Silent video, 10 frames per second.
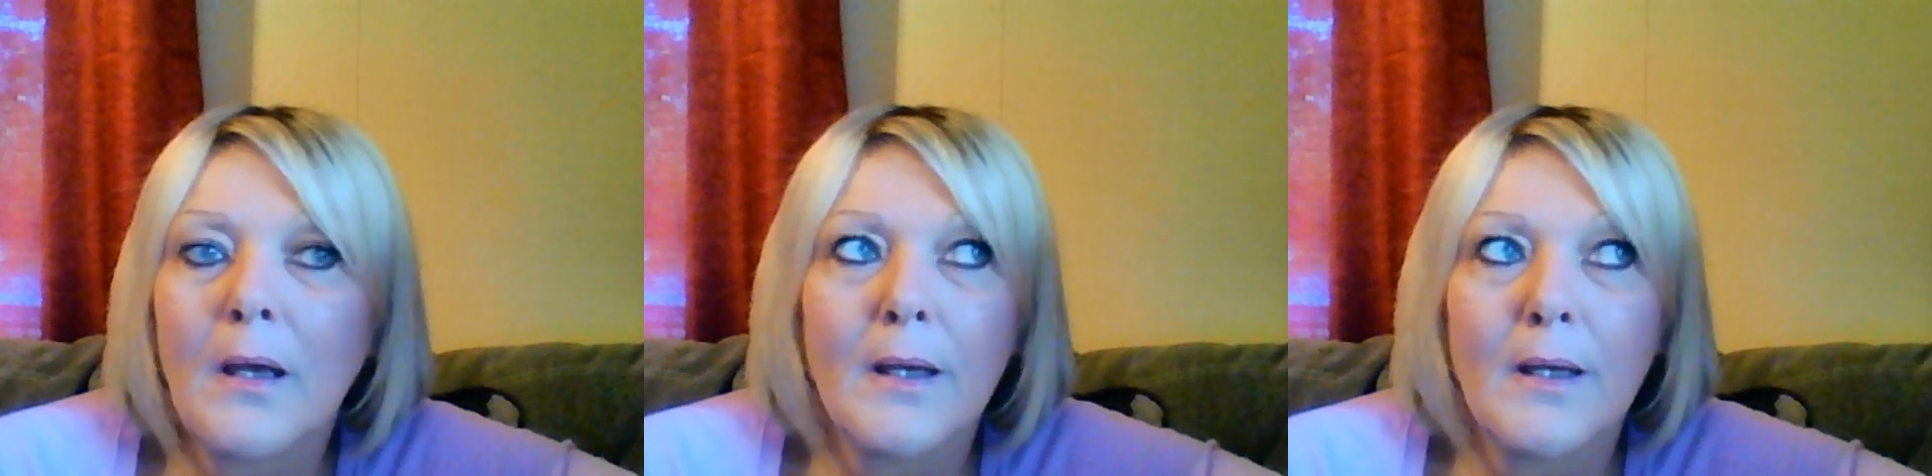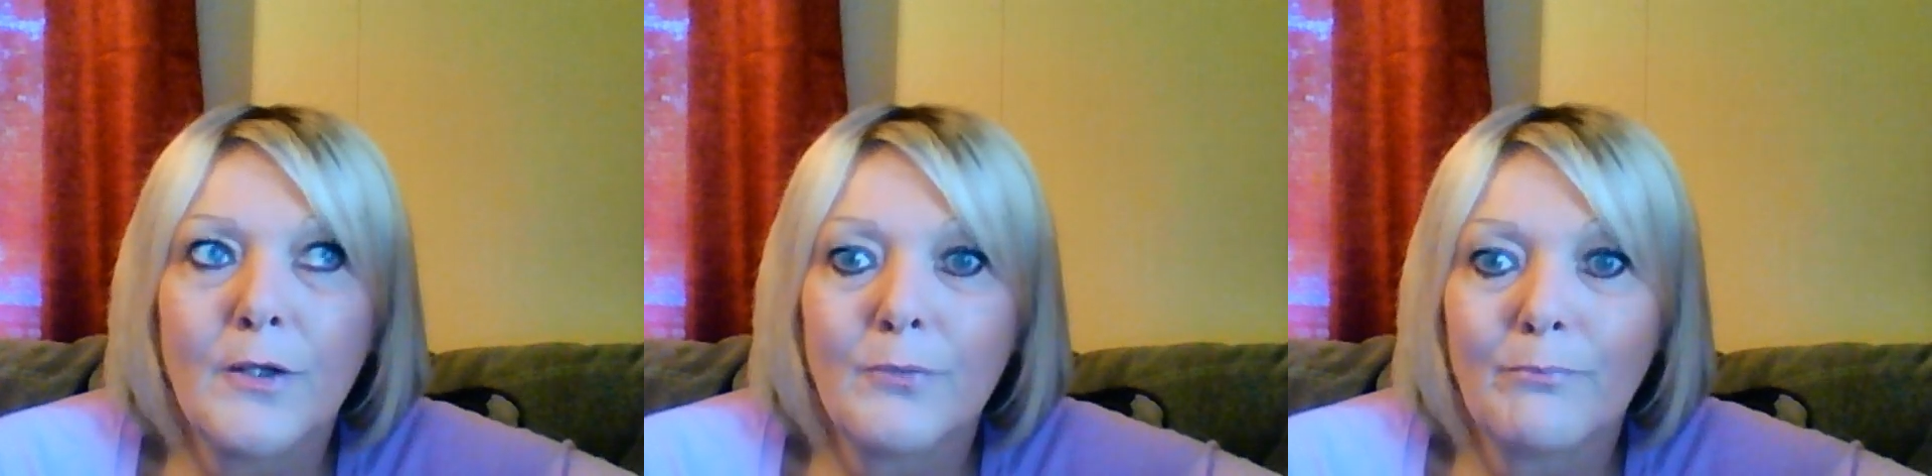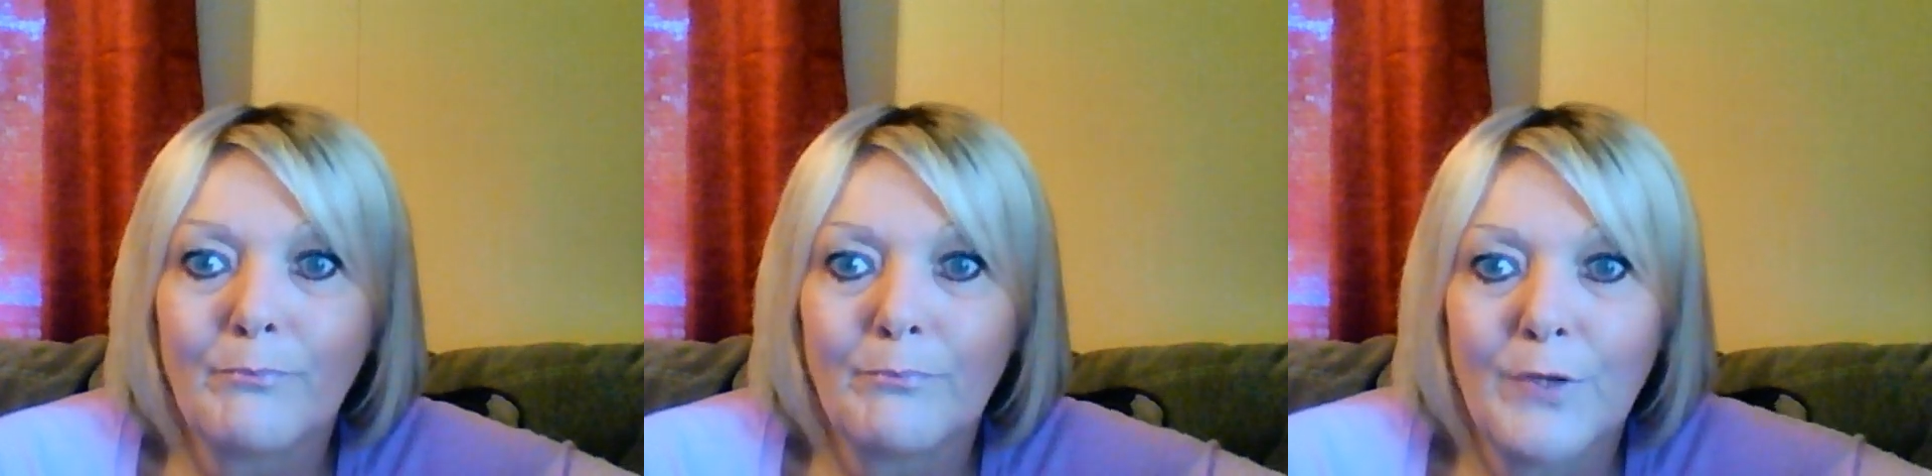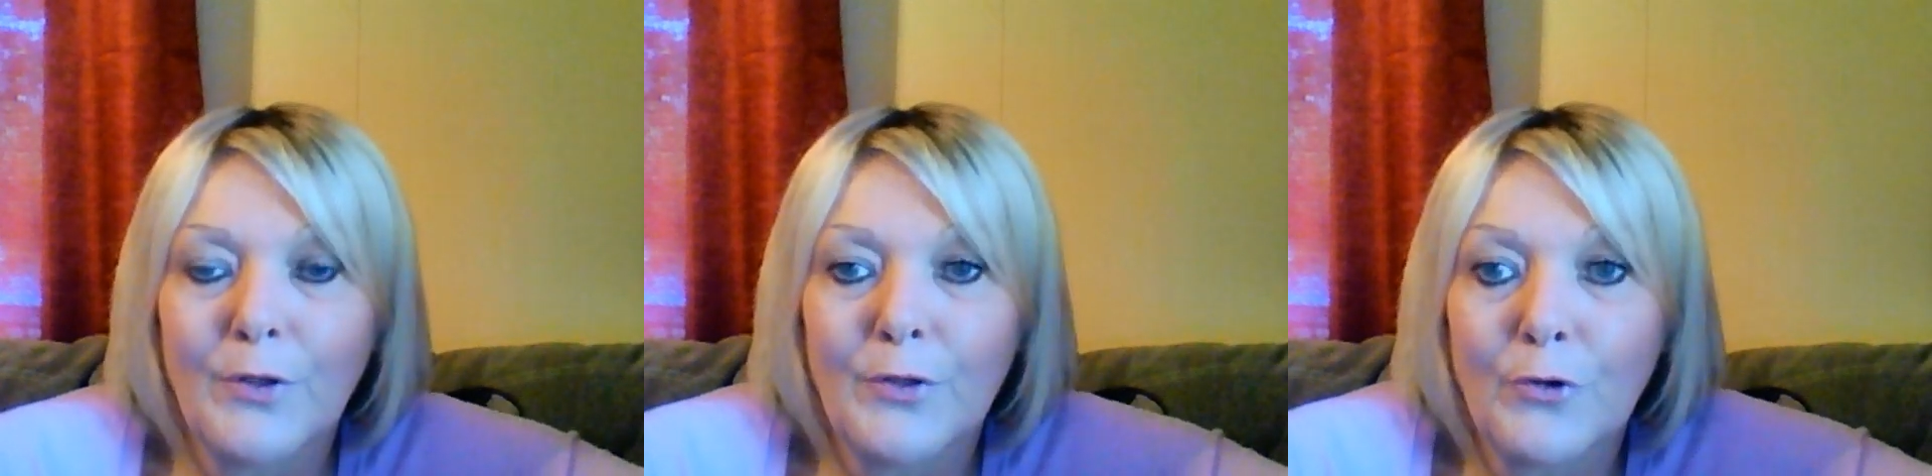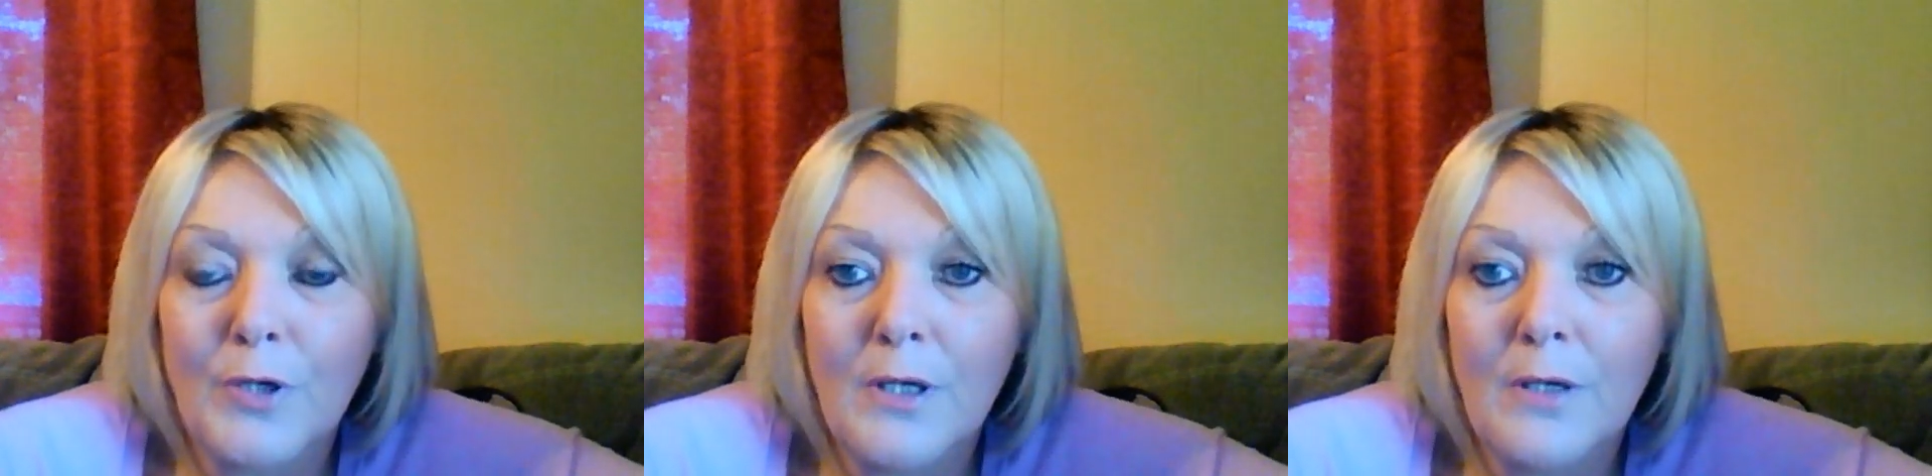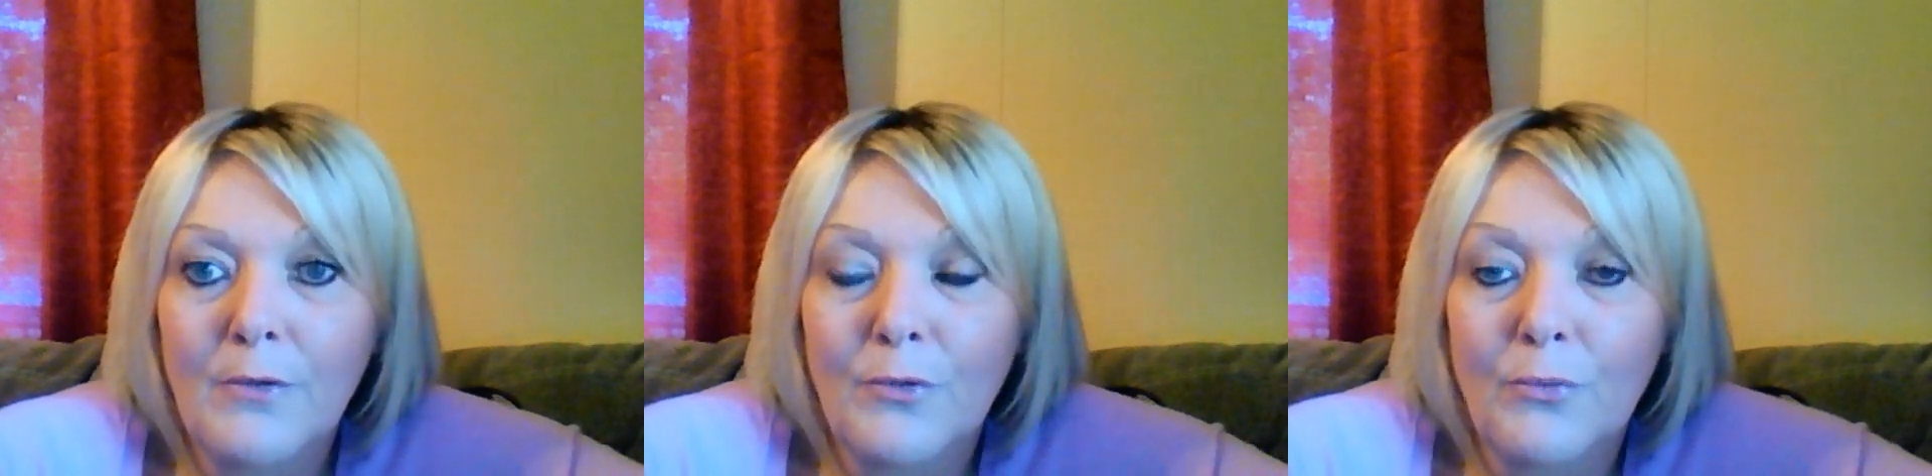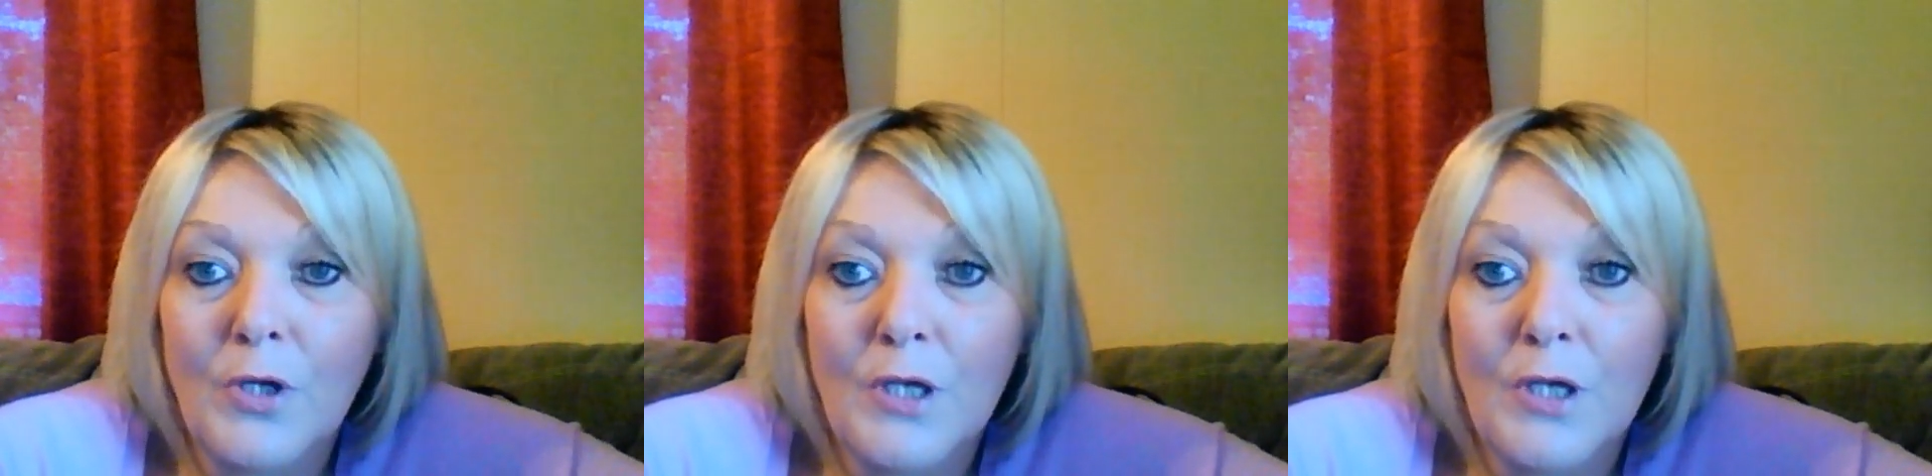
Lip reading: in the 33